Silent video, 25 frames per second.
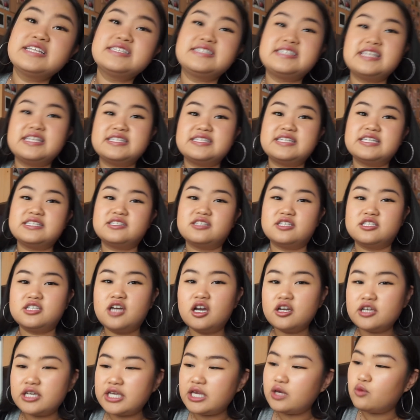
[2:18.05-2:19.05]
since it's a
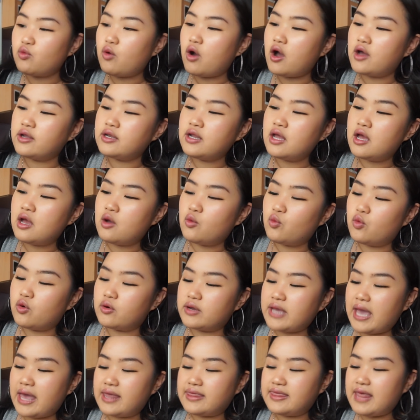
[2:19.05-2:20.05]
chunky one. We'll
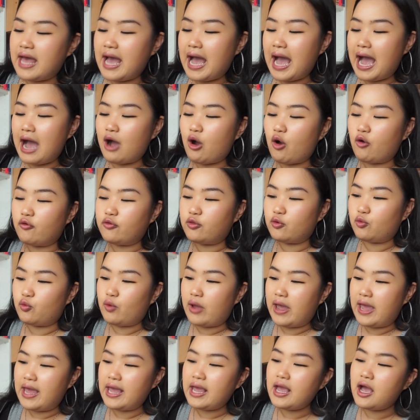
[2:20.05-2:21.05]
get that out of the
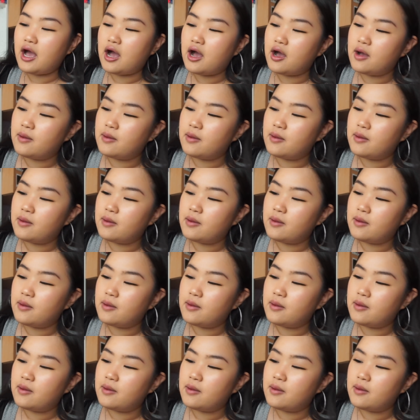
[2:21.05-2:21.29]
way.